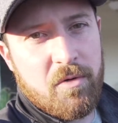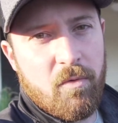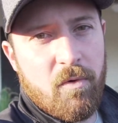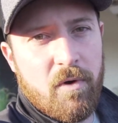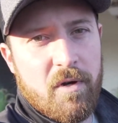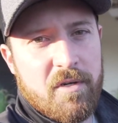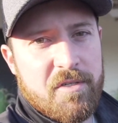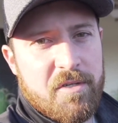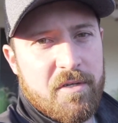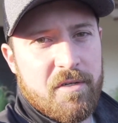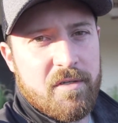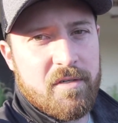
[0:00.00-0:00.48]

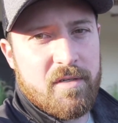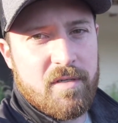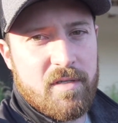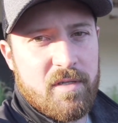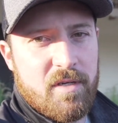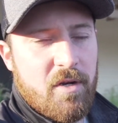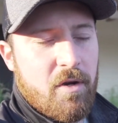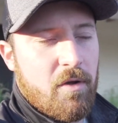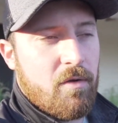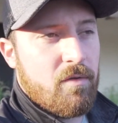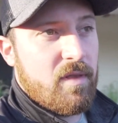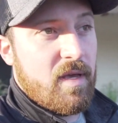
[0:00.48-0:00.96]
washers,
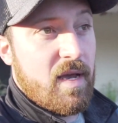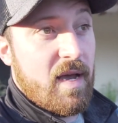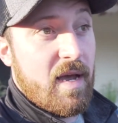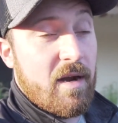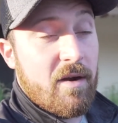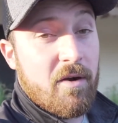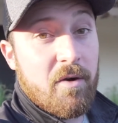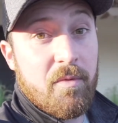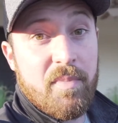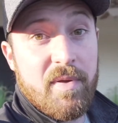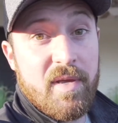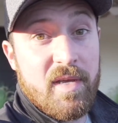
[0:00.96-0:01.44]
you know, the
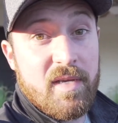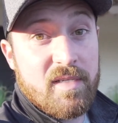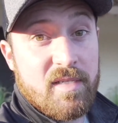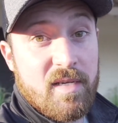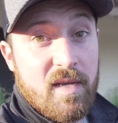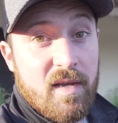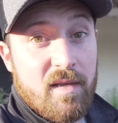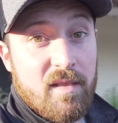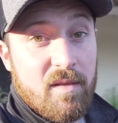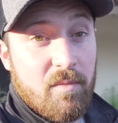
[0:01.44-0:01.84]
higher PSI,